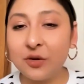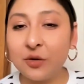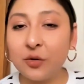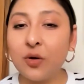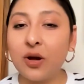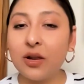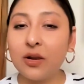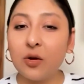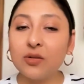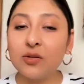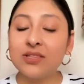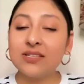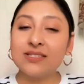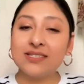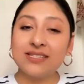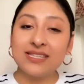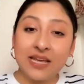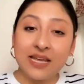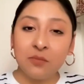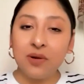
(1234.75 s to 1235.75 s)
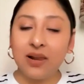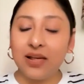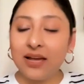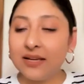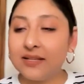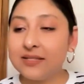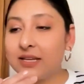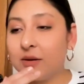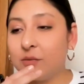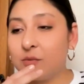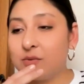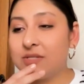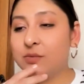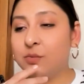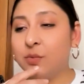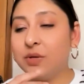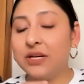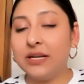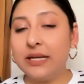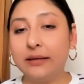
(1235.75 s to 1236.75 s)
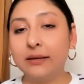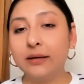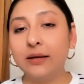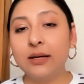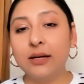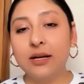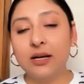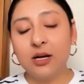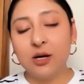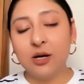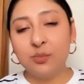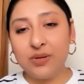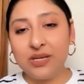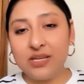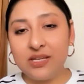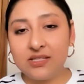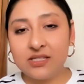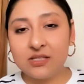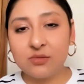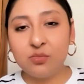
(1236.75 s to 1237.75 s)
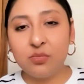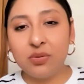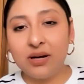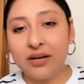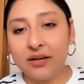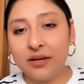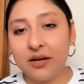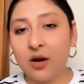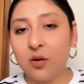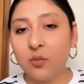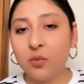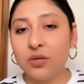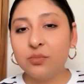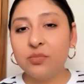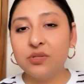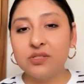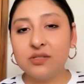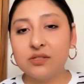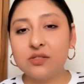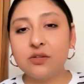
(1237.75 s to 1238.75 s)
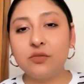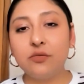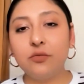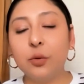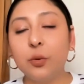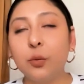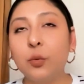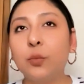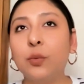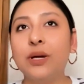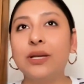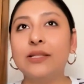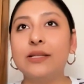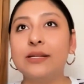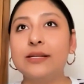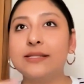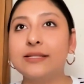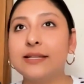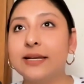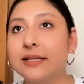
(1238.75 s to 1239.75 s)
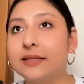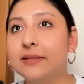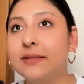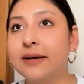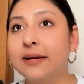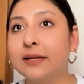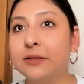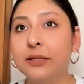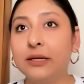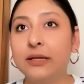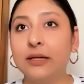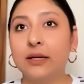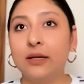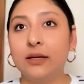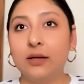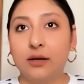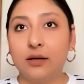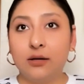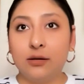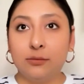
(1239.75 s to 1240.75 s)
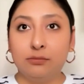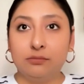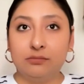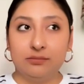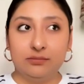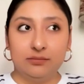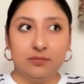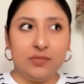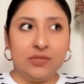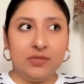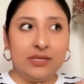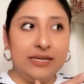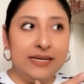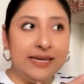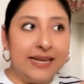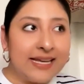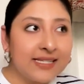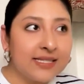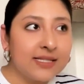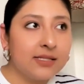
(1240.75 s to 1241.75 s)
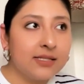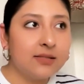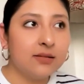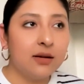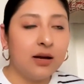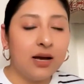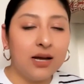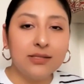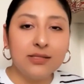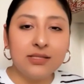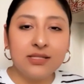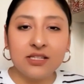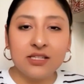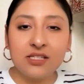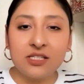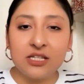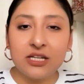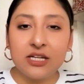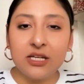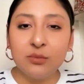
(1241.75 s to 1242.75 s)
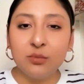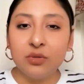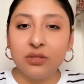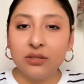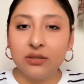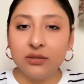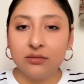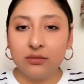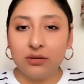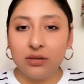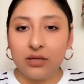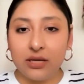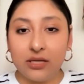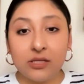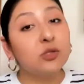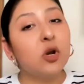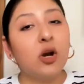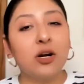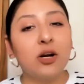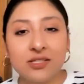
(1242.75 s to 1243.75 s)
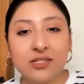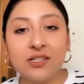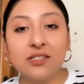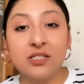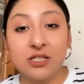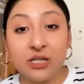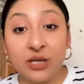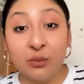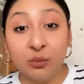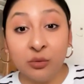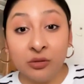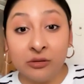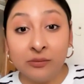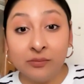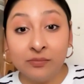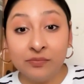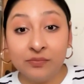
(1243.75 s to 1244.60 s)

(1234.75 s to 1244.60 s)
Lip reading: Along the same lines, I was reading a piece by Harvard Business Review where they said that uh, less unsustainable is not sustainable.